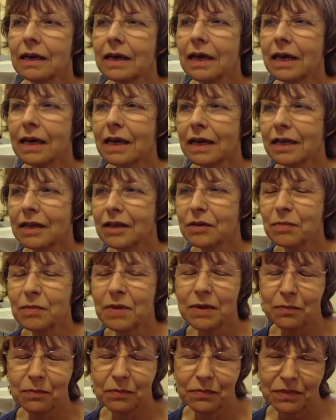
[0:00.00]
and
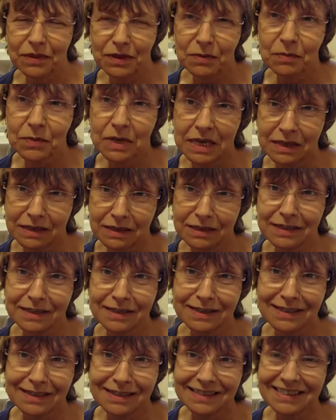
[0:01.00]
met the
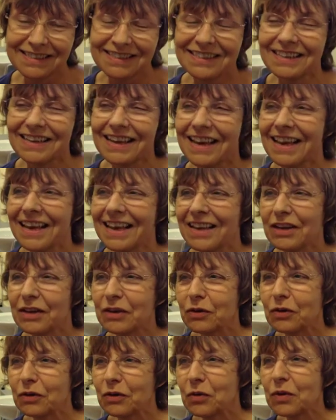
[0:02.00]
anaesthetist and
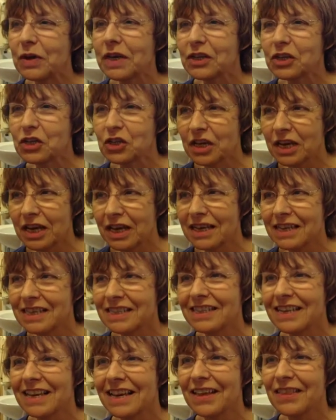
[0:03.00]
a quick
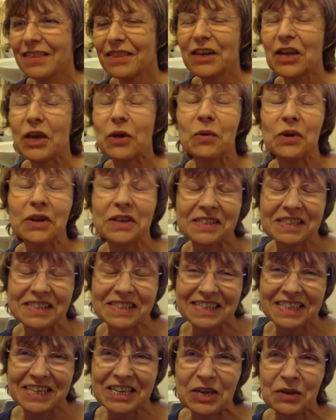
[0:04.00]
chat, and then I went to
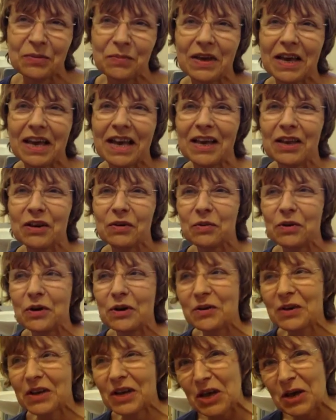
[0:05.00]
sleep and
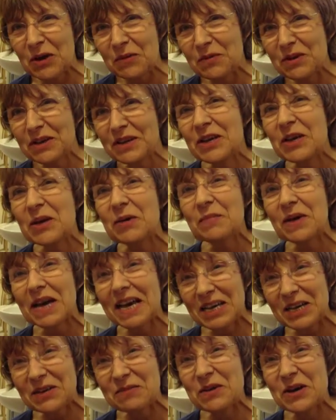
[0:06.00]
woke up
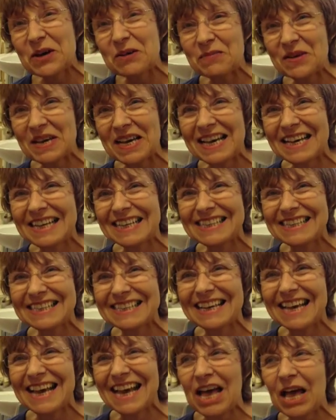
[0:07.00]
back in my bed
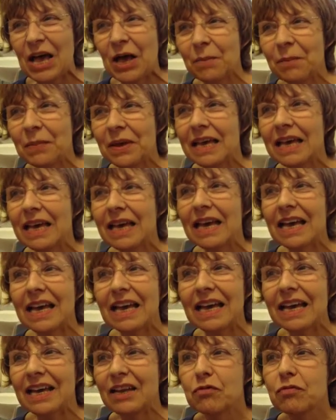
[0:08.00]

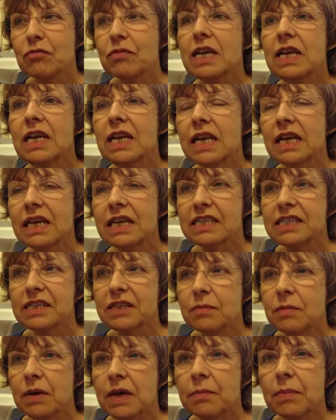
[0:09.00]
and realised
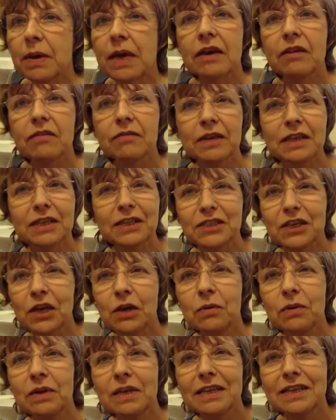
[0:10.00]
that my back felt
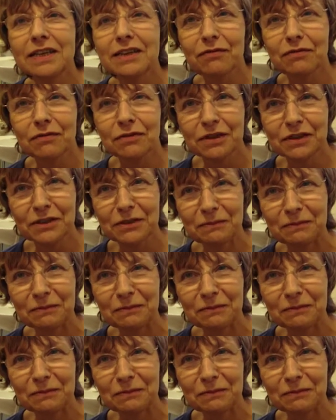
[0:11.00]
totally different.